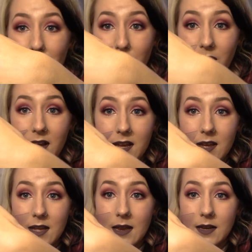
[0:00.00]

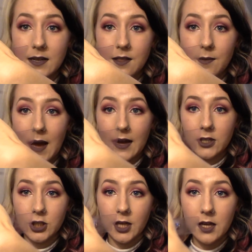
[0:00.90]
bright in the
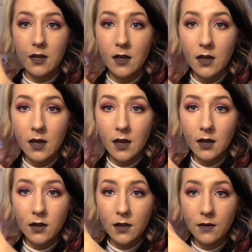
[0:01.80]
packaging,
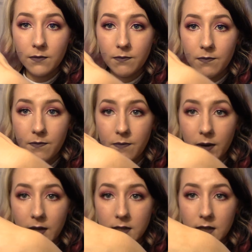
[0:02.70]

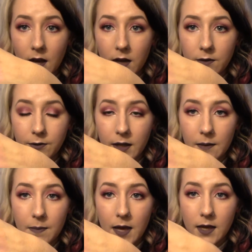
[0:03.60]
but it's kind of like
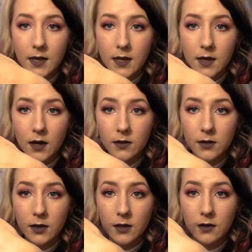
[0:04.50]
a pinky
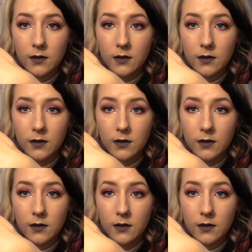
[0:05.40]
color.